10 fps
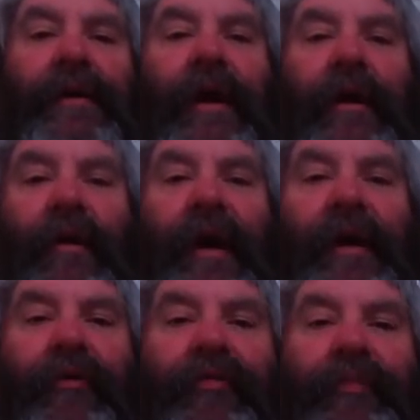
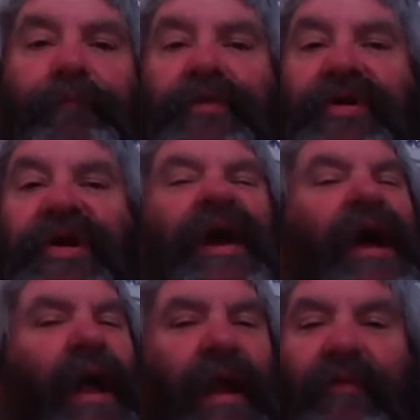Carolina's
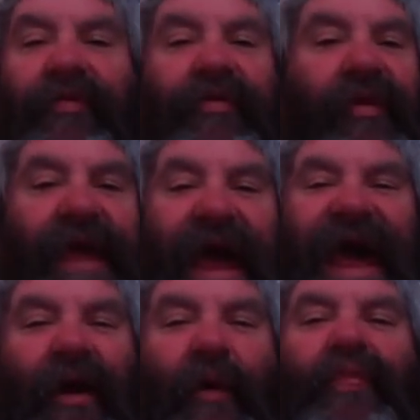Killing
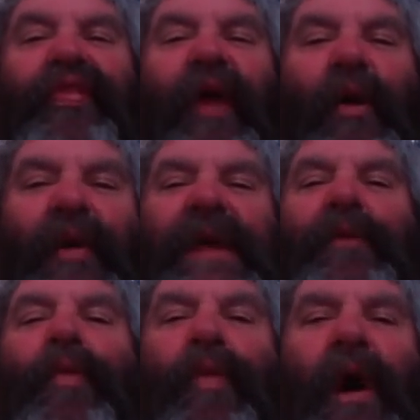Seattle,
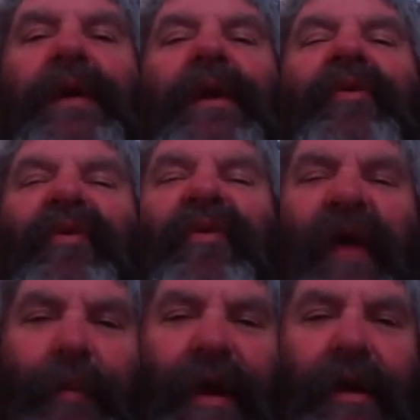thirty-one to
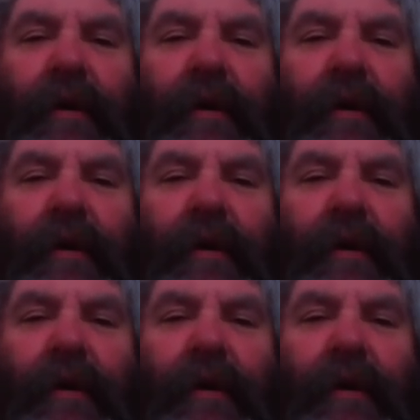seven.